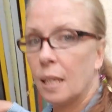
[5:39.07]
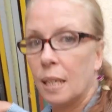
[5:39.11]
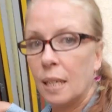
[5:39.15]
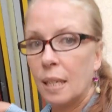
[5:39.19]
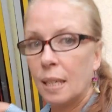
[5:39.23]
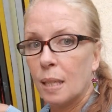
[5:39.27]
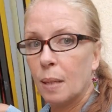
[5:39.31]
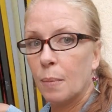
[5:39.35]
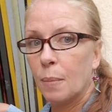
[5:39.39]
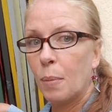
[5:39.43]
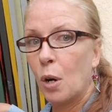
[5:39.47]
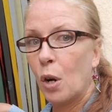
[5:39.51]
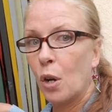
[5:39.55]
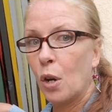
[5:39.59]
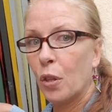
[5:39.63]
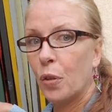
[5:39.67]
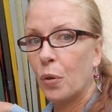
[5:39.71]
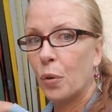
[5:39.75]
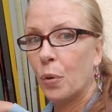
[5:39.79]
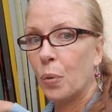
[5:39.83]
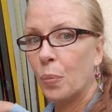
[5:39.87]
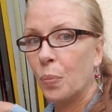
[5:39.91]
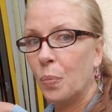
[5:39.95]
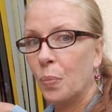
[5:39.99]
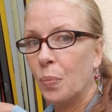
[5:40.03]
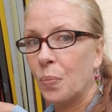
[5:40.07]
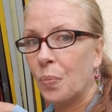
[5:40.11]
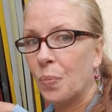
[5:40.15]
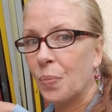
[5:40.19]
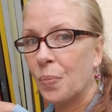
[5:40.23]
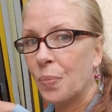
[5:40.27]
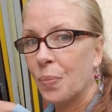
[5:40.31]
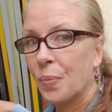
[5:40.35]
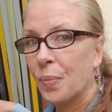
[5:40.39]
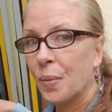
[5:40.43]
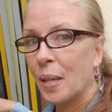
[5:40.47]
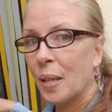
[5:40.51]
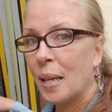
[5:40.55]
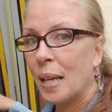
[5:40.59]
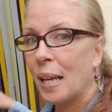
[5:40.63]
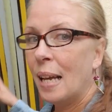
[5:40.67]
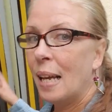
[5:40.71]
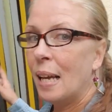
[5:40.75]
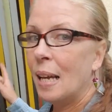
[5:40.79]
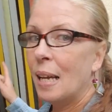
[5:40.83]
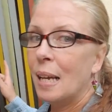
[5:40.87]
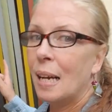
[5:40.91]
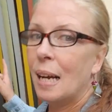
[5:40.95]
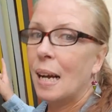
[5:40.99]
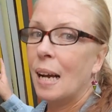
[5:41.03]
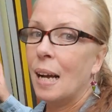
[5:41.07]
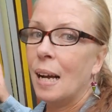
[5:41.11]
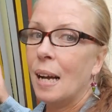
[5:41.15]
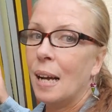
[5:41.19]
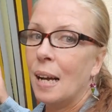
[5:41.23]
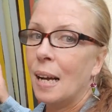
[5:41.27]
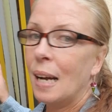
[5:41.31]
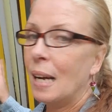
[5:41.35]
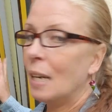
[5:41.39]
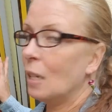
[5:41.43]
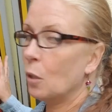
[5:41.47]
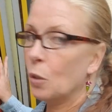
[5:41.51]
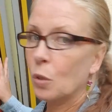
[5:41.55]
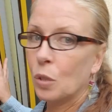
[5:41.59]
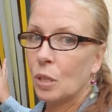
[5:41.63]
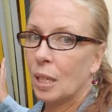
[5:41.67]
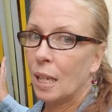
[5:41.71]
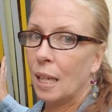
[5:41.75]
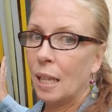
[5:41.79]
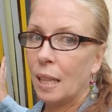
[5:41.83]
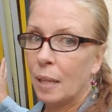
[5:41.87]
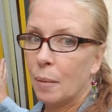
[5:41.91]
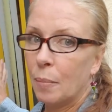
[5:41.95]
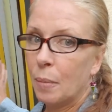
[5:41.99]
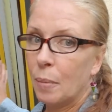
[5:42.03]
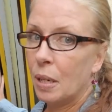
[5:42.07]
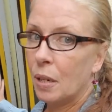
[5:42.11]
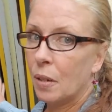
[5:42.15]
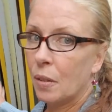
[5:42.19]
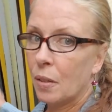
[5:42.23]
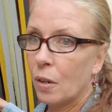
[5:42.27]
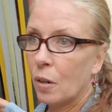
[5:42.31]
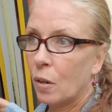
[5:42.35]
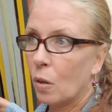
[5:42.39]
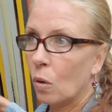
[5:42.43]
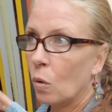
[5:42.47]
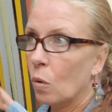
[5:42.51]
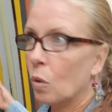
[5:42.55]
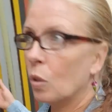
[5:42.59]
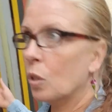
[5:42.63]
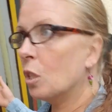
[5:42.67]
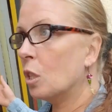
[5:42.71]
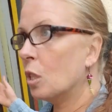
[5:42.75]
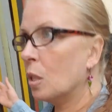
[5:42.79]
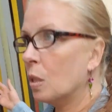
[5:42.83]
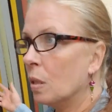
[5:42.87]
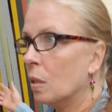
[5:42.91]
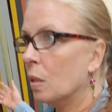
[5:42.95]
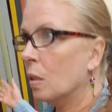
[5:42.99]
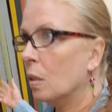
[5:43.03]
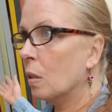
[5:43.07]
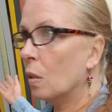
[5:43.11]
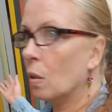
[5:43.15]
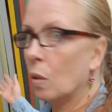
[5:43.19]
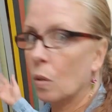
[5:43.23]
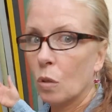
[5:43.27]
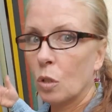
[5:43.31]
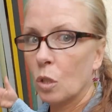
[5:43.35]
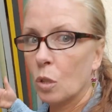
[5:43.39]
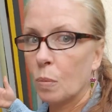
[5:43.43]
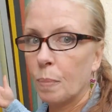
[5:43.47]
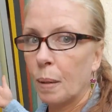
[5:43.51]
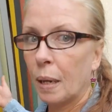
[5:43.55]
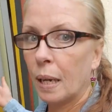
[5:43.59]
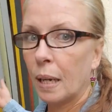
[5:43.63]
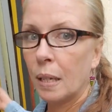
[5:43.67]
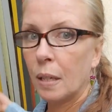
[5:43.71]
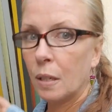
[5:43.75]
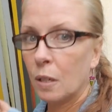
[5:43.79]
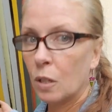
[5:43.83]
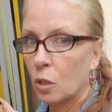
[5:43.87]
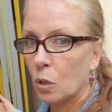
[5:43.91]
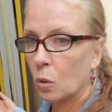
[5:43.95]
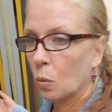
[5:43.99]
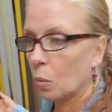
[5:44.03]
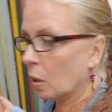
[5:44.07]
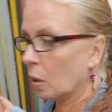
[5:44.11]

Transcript: and in the bathroom. Uh, I don't kill them either, or, you know, spiders